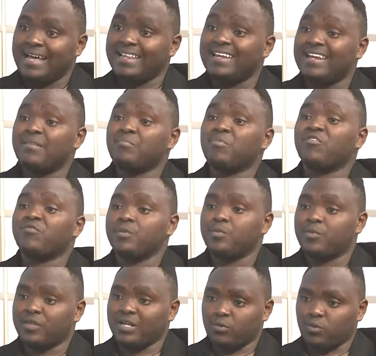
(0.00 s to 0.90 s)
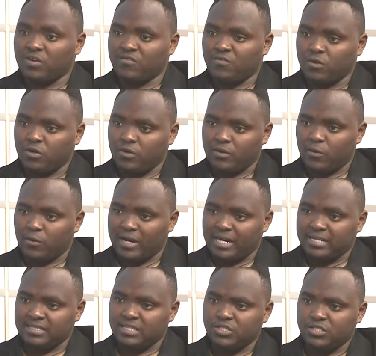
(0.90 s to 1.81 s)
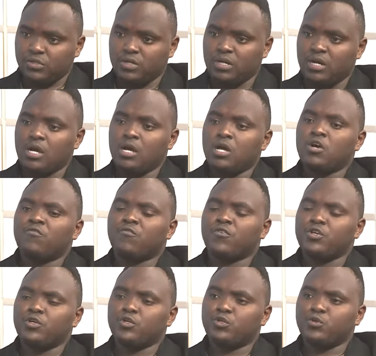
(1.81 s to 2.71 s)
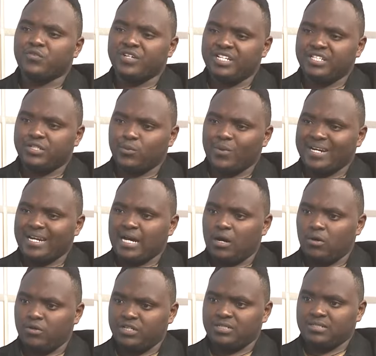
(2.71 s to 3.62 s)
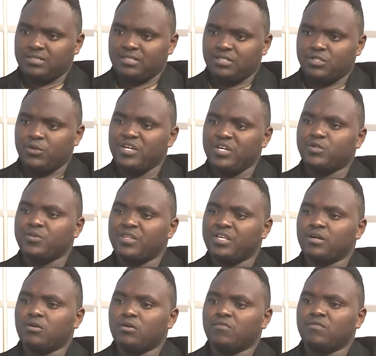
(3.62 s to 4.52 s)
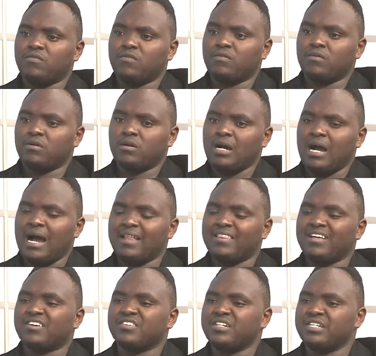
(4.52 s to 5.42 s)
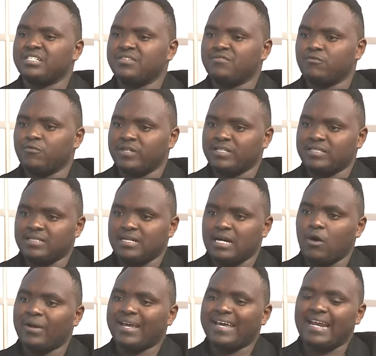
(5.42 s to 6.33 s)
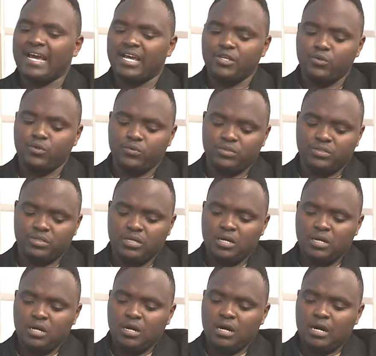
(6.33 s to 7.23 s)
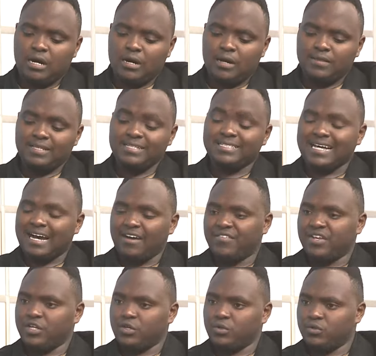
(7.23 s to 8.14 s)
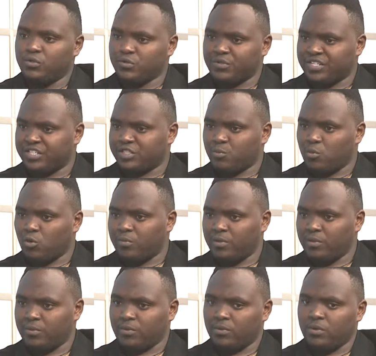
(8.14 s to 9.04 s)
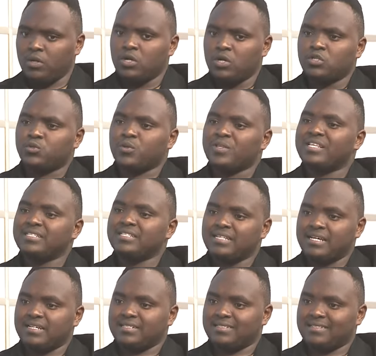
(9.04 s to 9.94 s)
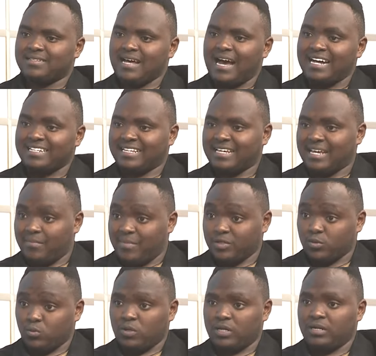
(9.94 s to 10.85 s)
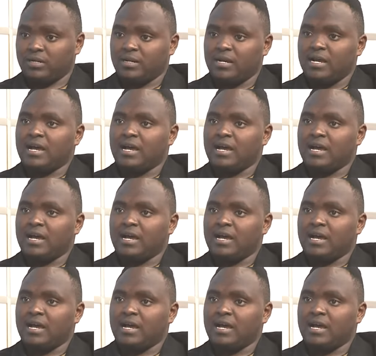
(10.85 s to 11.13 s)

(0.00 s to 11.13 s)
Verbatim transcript: and the number of people that work for an organization, mm -hmm. for you to reach wider audiences, you need to think of other creative ways. How can I use uh, this avenue to reach more people? So in this case, art came as one.